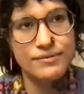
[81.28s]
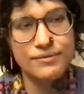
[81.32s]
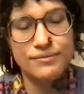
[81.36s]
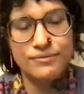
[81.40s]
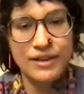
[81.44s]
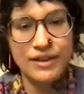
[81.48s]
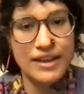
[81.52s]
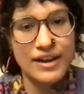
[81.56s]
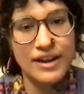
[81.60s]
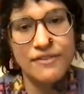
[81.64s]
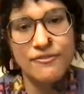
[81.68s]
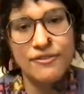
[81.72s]

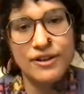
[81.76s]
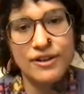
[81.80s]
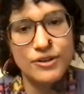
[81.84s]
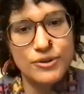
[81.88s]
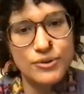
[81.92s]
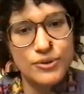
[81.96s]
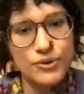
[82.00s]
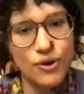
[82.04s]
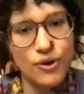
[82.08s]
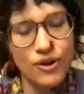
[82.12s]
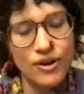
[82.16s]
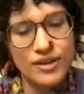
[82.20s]
where I went
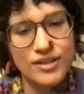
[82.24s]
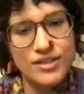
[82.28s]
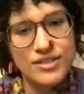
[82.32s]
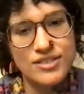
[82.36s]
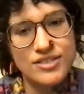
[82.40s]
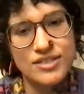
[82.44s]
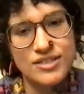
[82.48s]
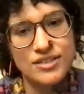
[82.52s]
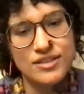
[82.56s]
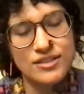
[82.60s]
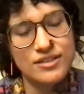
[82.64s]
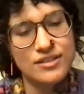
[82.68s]
to
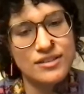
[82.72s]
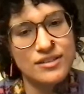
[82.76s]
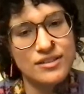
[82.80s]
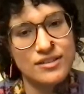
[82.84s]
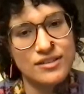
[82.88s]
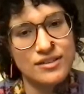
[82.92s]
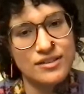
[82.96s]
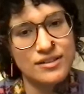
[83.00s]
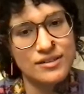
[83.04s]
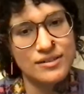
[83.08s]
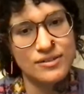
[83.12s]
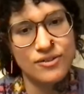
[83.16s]
college in
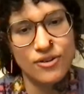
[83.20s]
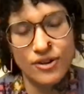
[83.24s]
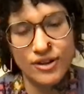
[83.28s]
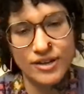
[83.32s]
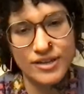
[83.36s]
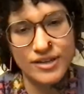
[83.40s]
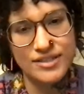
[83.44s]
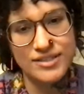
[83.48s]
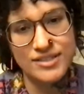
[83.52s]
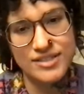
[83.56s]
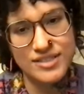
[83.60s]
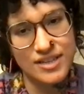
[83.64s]

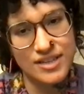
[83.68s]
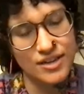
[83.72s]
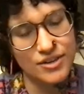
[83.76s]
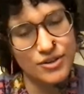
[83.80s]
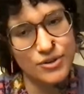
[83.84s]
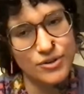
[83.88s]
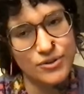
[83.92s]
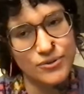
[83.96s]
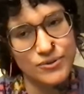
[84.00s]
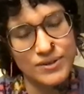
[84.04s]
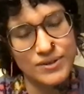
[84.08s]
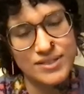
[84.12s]
Oregon State
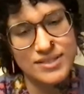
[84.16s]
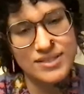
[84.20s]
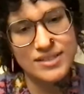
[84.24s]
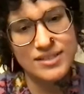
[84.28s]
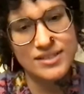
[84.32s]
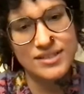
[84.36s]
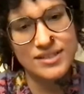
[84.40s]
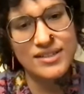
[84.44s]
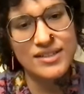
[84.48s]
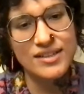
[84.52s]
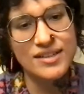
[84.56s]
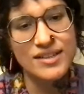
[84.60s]

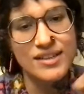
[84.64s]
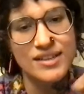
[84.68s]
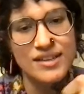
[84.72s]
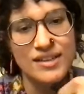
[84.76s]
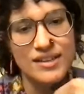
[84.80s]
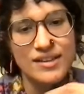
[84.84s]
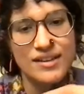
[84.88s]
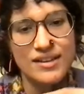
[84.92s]
University.